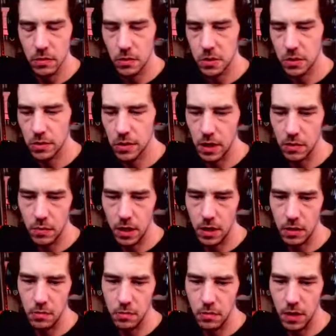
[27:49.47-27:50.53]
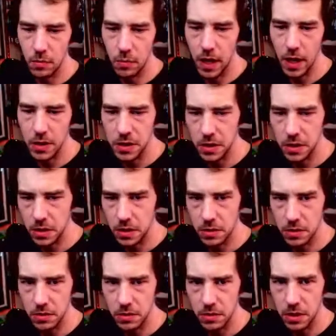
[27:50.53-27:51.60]
So then my best
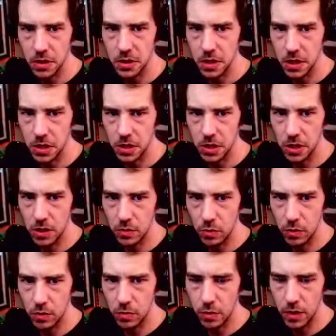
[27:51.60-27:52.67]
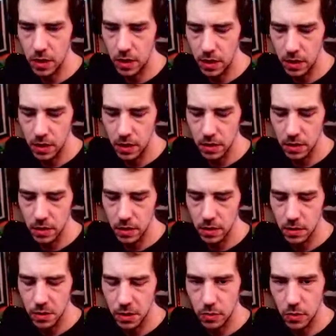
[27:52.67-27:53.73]
decision would be
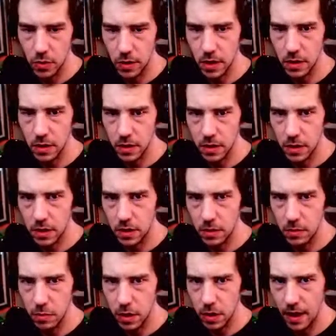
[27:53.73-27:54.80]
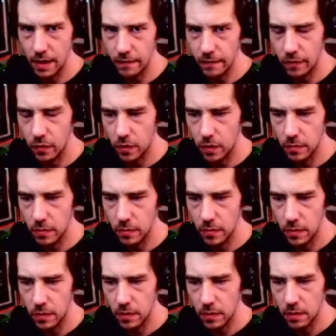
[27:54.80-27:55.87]
supporting the DTube platform
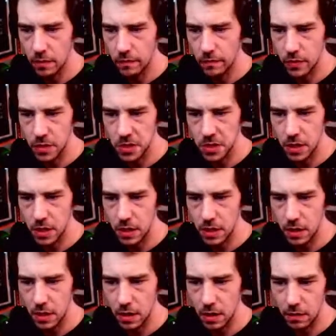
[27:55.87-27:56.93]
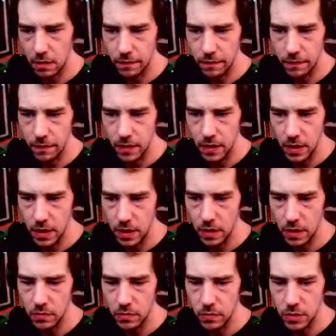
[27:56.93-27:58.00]
for the sake of
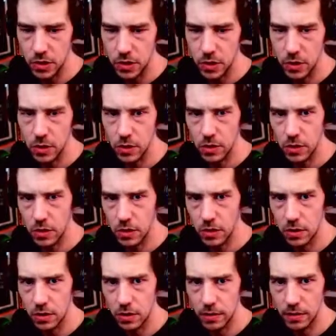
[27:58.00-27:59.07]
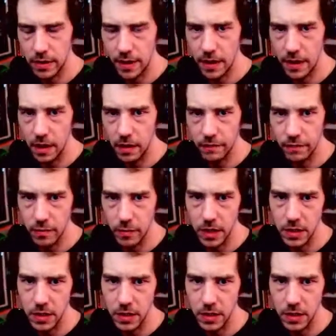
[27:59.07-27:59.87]
the return that I get for my